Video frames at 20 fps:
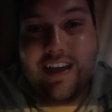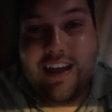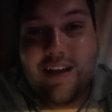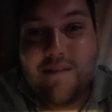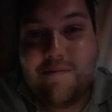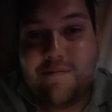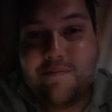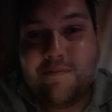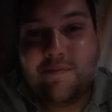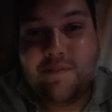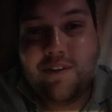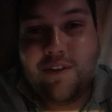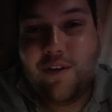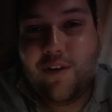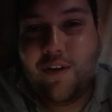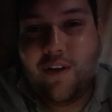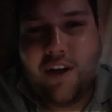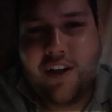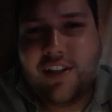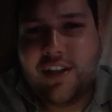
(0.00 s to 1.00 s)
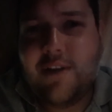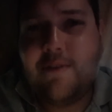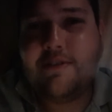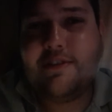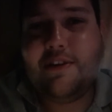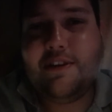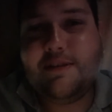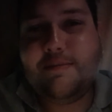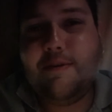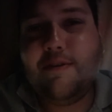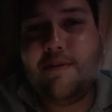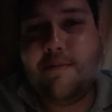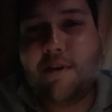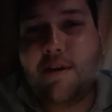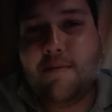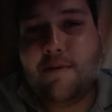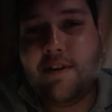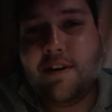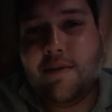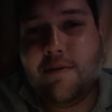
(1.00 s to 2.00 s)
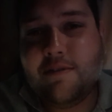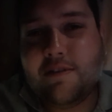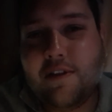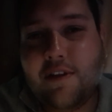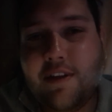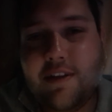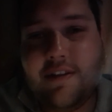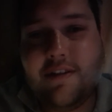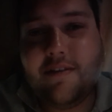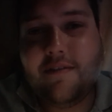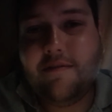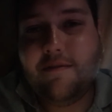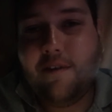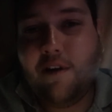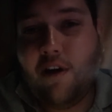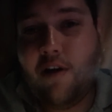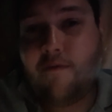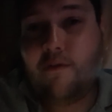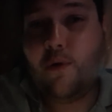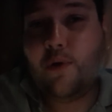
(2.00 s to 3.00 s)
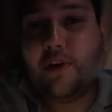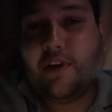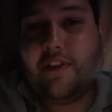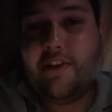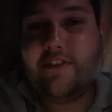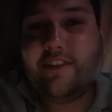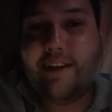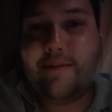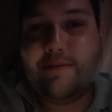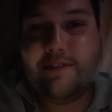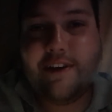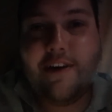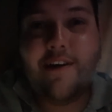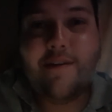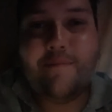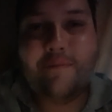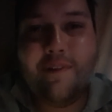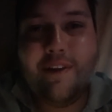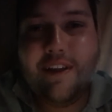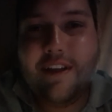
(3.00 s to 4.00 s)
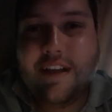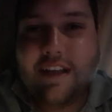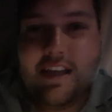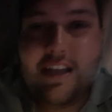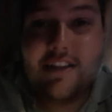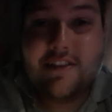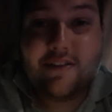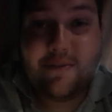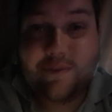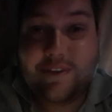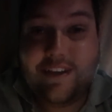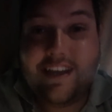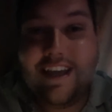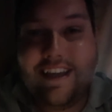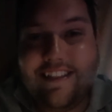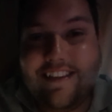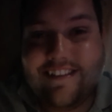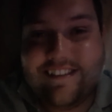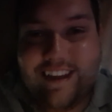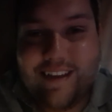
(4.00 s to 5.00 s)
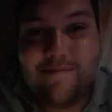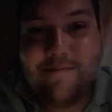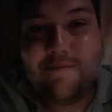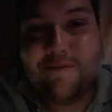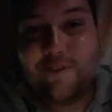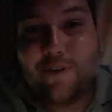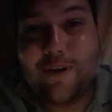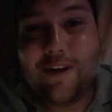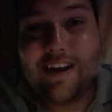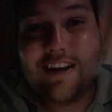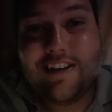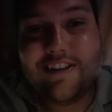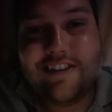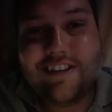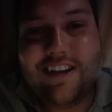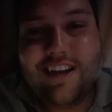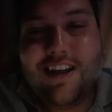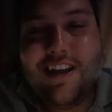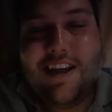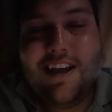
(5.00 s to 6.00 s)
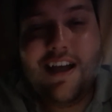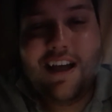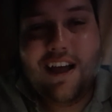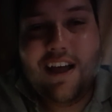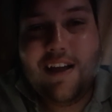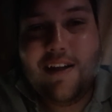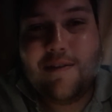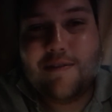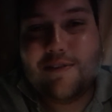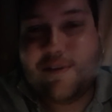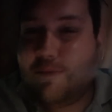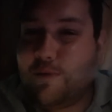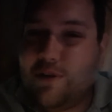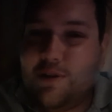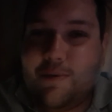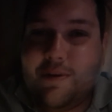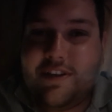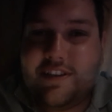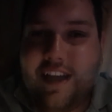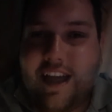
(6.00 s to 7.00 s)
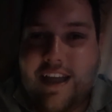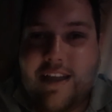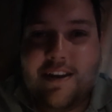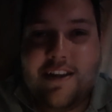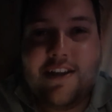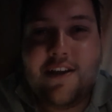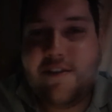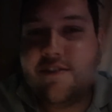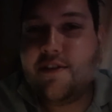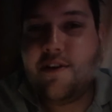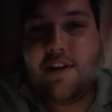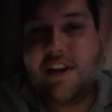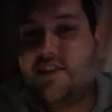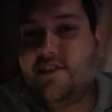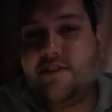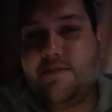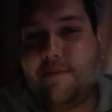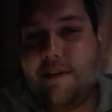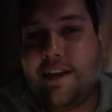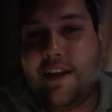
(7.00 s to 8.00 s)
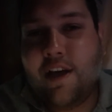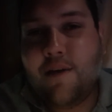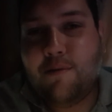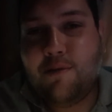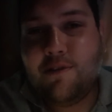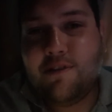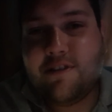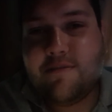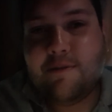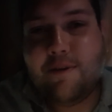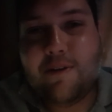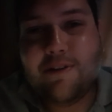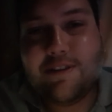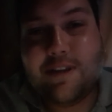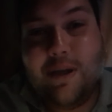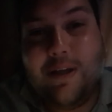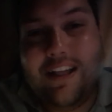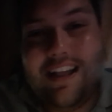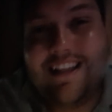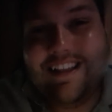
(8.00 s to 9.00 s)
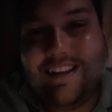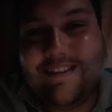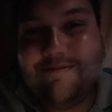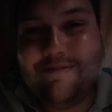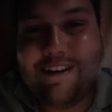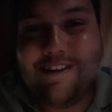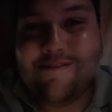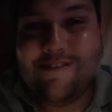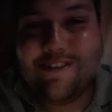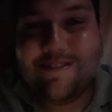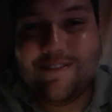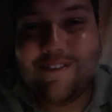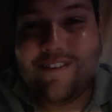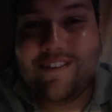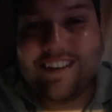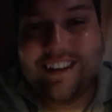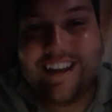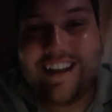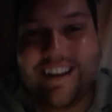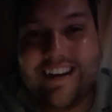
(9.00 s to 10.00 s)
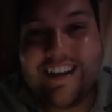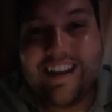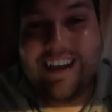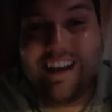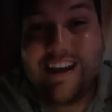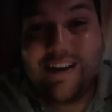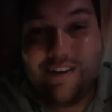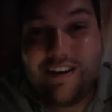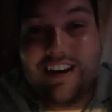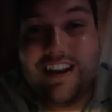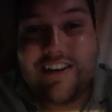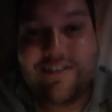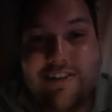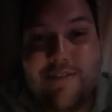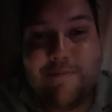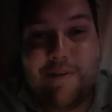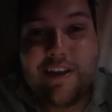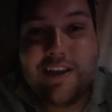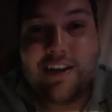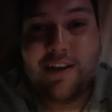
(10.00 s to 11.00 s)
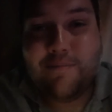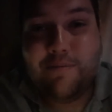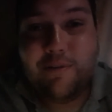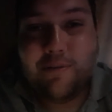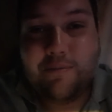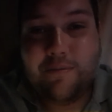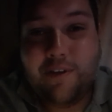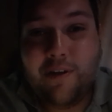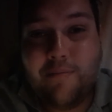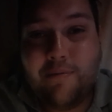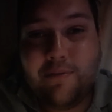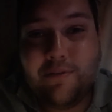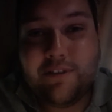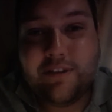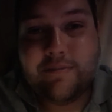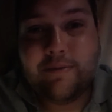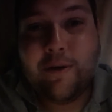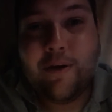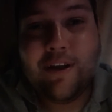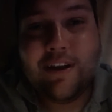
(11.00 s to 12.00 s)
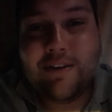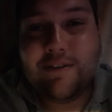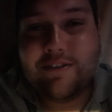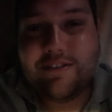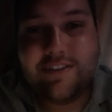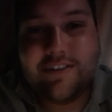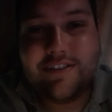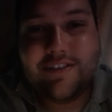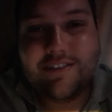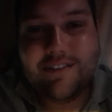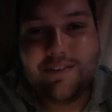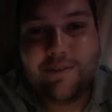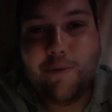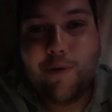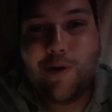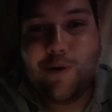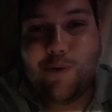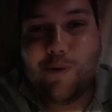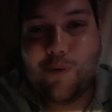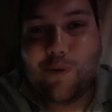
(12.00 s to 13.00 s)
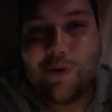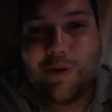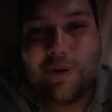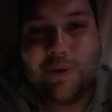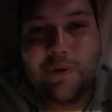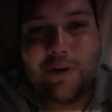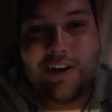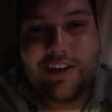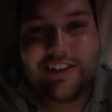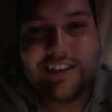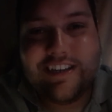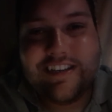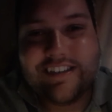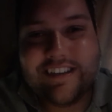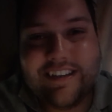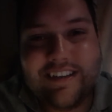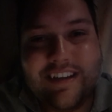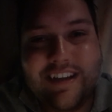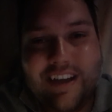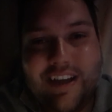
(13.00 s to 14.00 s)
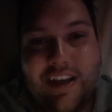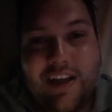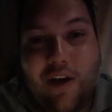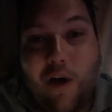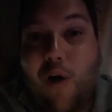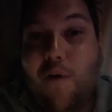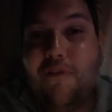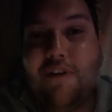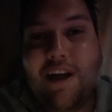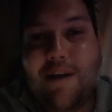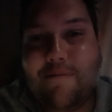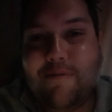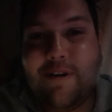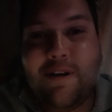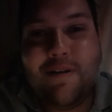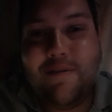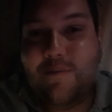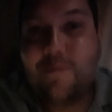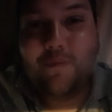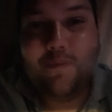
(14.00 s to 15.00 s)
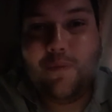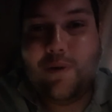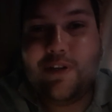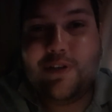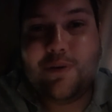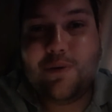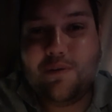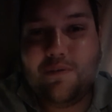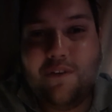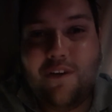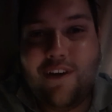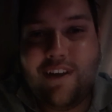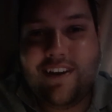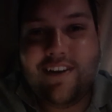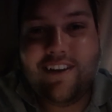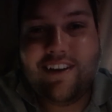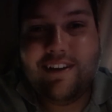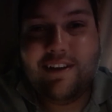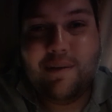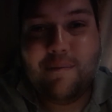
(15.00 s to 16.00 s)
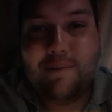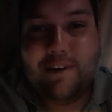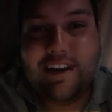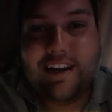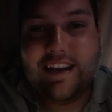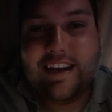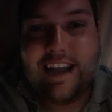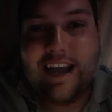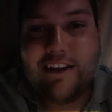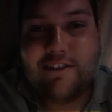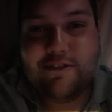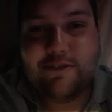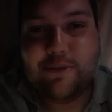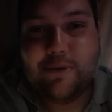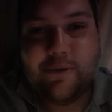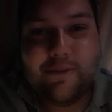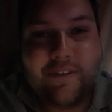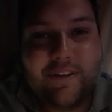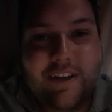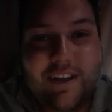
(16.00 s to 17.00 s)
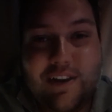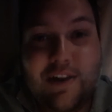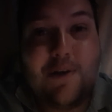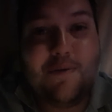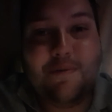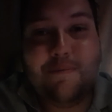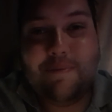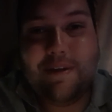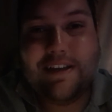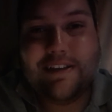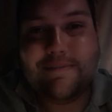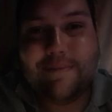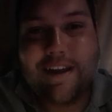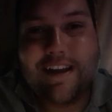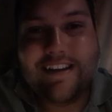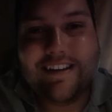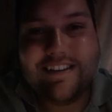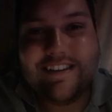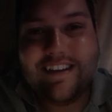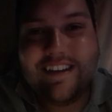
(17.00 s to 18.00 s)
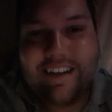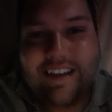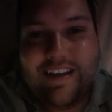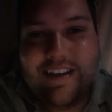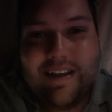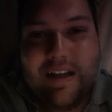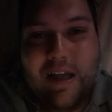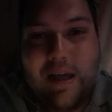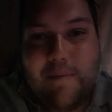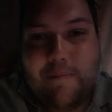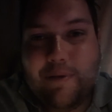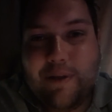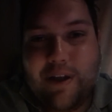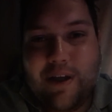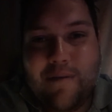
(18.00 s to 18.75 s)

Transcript: Um, I don't know, it was like spur of the moment. It was like, our vlog at the same time. So we get the same footage. And I was like, what do we say? And he goes, oh, let's just make it up on the spot. That's pretty much what we did. Literally make it up, up, up on the spot. And it was just quite awkward and quite cheesy. Off camera, we talk fine, like completely natural, like we're best mates. But